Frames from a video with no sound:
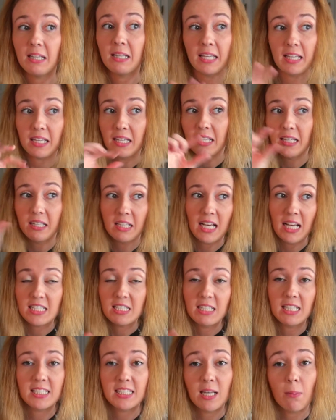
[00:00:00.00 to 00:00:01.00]
like
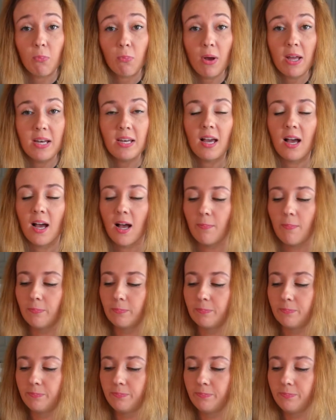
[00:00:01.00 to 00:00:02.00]
as like step
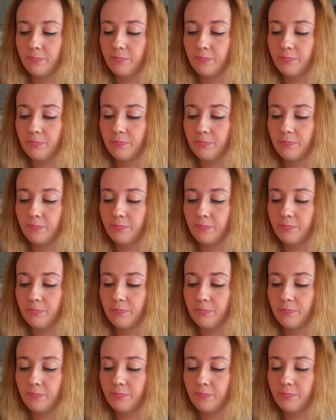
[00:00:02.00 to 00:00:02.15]
1?